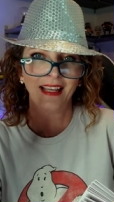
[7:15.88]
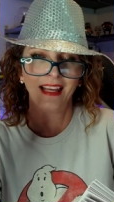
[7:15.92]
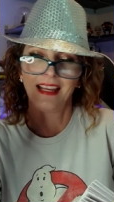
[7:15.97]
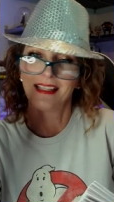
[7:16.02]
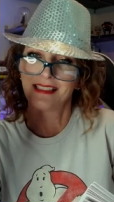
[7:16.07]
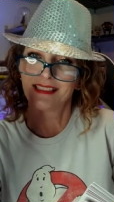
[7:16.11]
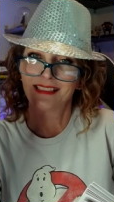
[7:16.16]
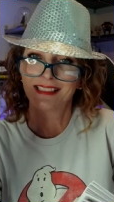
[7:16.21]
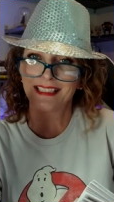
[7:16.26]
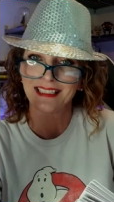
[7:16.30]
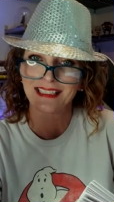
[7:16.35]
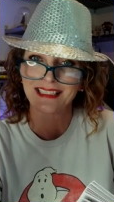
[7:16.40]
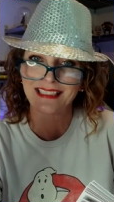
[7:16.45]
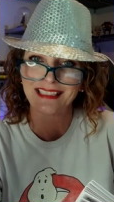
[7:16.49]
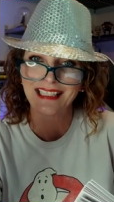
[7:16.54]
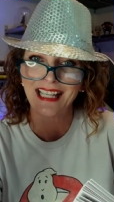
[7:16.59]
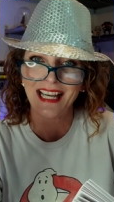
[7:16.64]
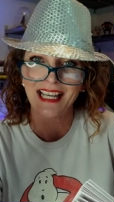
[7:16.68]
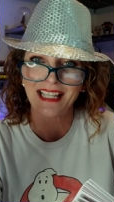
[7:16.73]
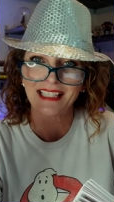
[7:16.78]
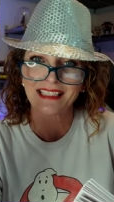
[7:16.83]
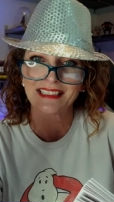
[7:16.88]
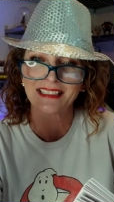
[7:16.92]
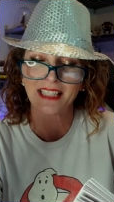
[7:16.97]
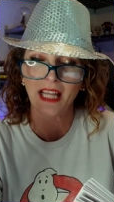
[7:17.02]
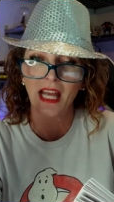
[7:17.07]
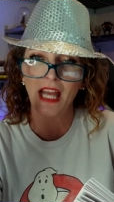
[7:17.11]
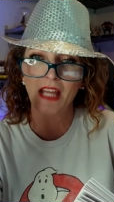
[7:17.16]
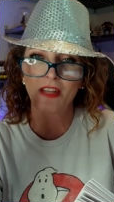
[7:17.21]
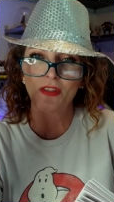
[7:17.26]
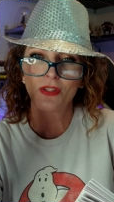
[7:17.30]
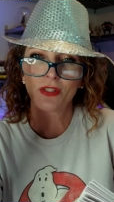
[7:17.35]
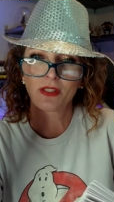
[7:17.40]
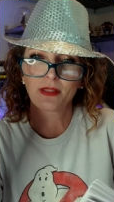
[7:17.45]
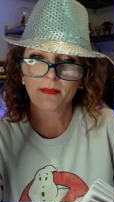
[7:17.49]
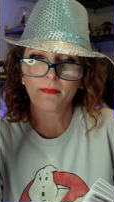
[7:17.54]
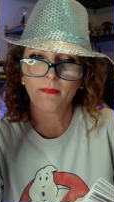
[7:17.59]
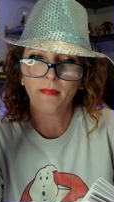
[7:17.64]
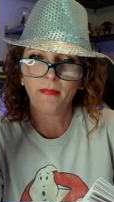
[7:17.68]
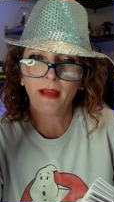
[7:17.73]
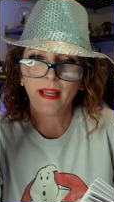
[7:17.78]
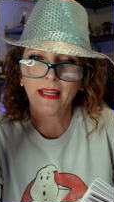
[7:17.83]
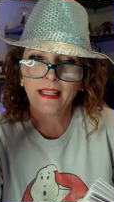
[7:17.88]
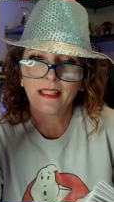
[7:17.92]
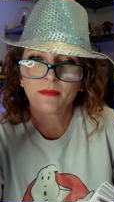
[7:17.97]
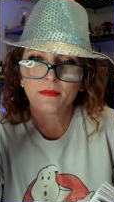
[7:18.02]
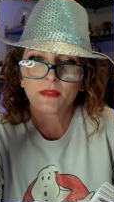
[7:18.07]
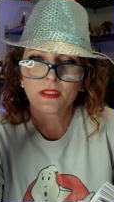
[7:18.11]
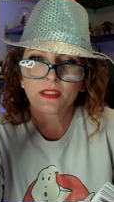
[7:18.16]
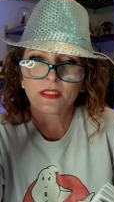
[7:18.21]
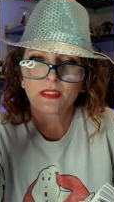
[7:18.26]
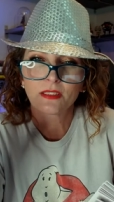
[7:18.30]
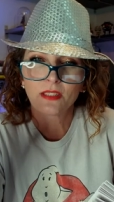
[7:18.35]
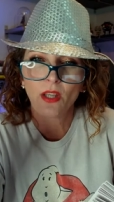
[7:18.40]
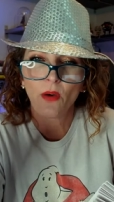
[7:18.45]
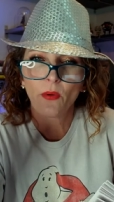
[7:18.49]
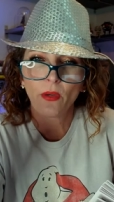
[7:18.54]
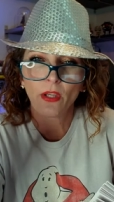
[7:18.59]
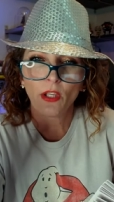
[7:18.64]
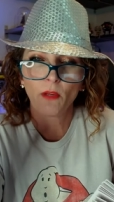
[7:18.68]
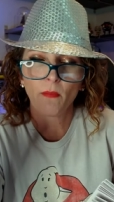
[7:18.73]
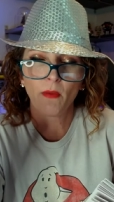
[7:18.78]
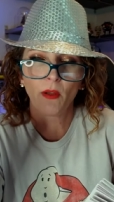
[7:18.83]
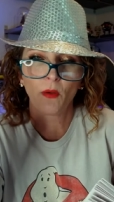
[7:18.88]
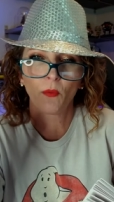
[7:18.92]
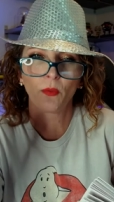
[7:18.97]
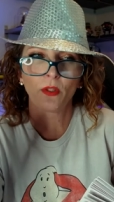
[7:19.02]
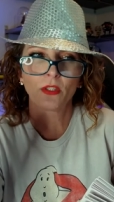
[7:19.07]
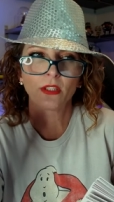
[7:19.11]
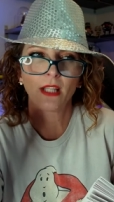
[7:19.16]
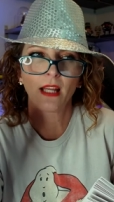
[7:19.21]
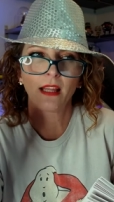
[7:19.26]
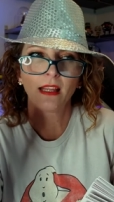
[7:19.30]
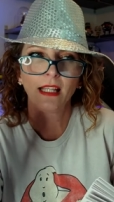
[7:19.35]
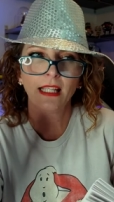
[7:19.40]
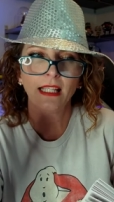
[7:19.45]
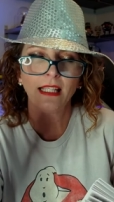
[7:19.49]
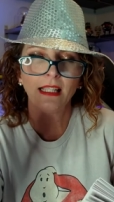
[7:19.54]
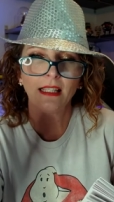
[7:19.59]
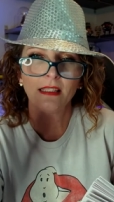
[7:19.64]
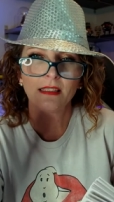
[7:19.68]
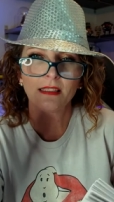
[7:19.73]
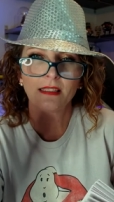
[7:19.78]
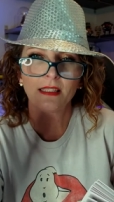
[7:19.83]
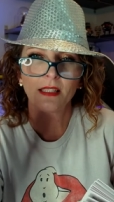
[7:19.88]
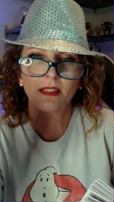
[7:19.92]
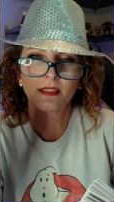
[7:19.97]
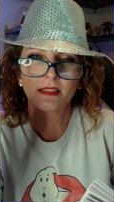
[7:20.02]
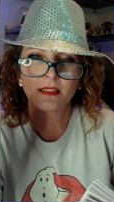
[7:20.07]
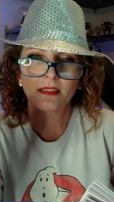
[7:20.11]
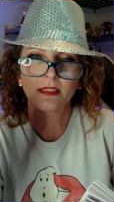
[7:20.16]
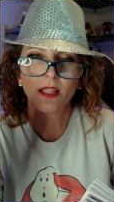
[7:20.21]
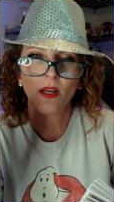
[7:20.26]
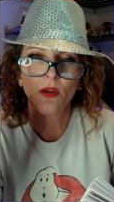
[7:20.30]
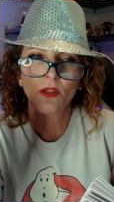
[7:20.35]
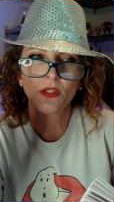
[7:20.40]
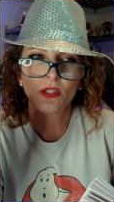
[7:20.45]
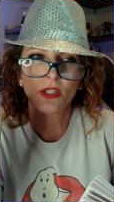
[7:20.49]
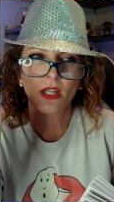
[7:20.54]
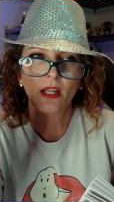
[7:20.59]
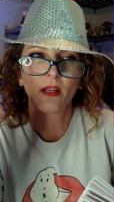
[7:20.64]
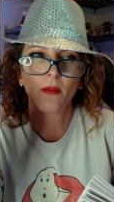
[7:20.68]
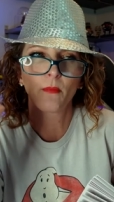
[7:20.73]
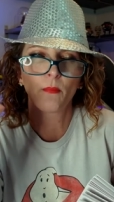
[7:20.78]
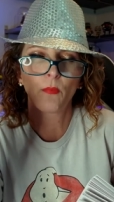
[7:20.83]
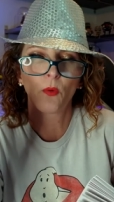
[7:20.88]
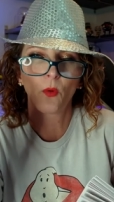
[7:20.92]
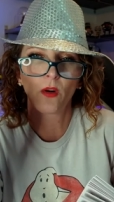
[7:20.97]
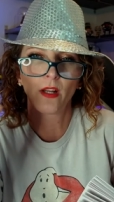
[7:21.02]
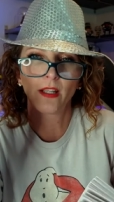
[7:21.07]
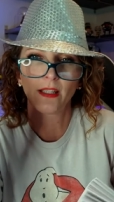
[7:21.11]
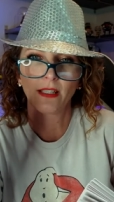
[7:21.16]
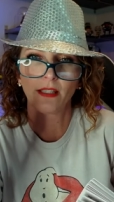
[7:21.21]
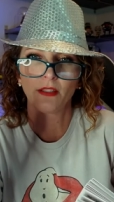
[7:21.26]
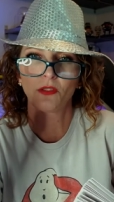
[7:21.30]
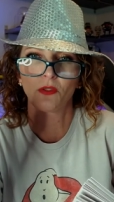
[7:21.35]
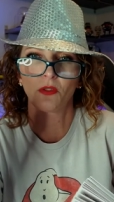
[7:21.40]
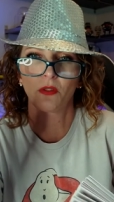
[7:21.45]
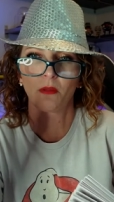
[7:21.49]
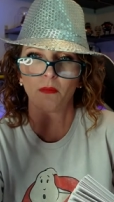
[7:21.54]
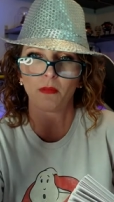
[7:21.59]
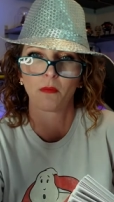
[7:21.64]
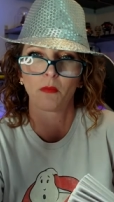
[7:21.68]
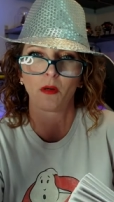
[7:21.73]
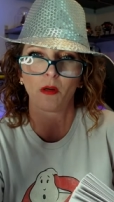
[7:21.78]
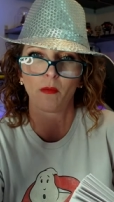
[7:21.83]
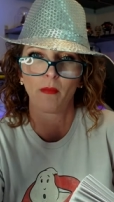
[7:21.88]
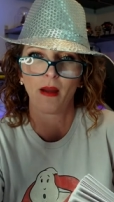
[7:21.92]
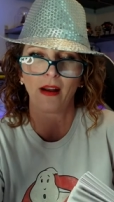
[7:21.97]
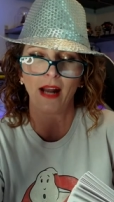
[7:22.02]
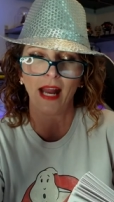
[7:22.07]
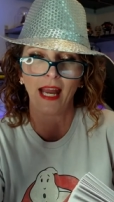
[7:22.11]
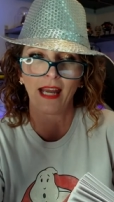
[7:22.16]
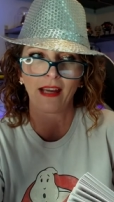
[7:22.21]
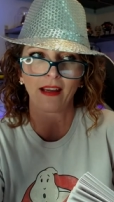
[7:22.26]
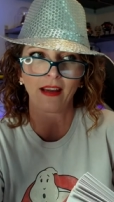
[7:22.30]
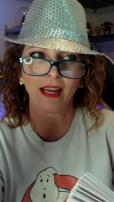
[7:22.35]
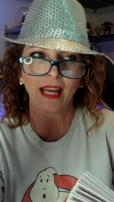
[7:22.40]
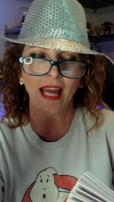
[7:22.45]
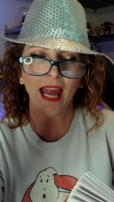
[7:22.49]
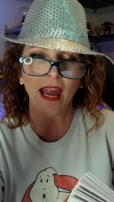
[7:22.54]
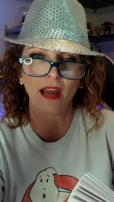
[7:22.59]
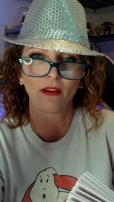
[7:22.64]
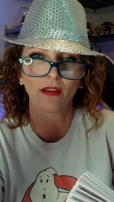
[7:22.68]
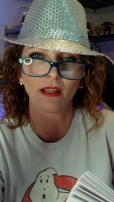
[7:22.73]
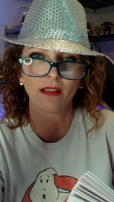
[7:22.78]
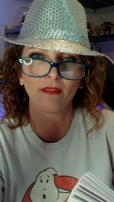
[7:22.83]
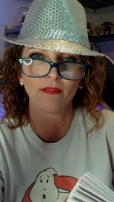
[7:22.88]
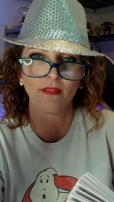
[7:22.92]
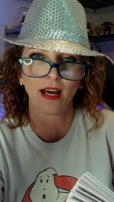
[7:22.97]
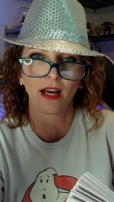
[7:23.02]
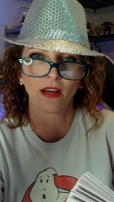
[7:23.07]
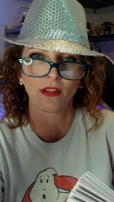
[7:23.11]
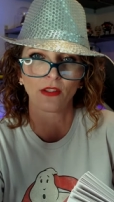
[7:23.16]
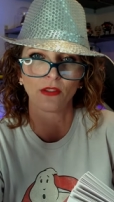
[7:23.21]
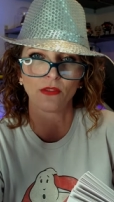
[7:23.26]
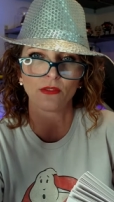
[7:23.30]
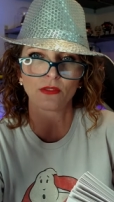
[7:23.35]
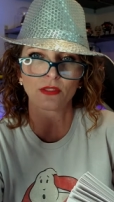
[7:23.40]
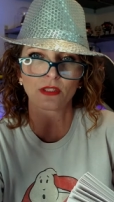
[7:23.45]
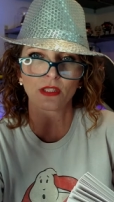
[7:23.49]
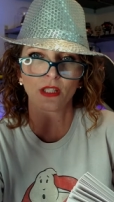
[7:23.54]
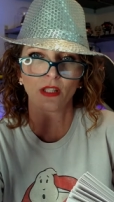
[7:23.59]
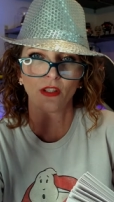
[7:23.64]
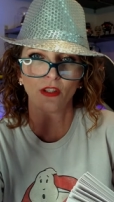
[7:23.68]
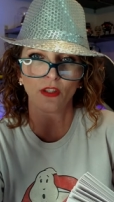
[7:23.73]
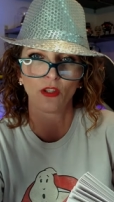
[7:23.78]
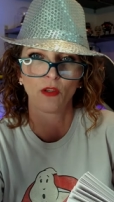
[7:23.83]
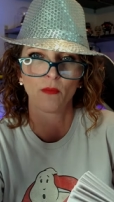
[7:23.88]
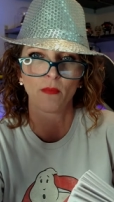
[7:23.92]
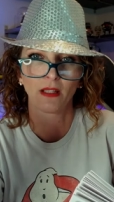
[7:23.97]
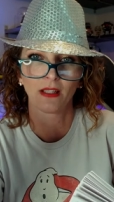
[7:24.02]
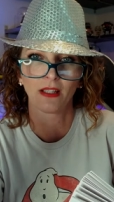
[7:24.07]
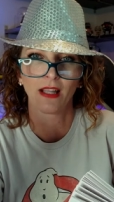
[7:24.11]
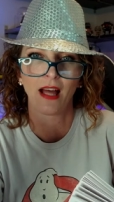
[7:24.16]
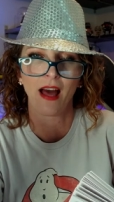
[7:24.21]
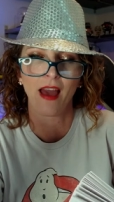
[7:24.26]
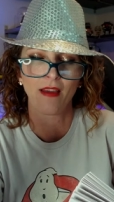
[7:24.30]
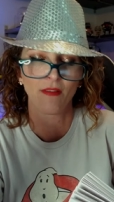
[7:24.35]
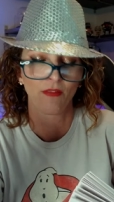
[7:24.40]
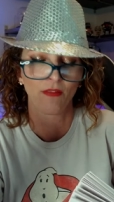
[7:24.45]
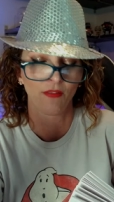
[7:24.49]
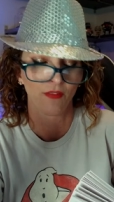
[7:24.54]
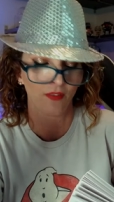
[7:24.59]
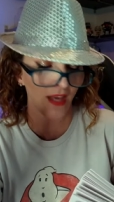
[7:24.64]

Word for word: his success, and just made him so human, which I think is such an important thing to remember about Harry. Harry values human life,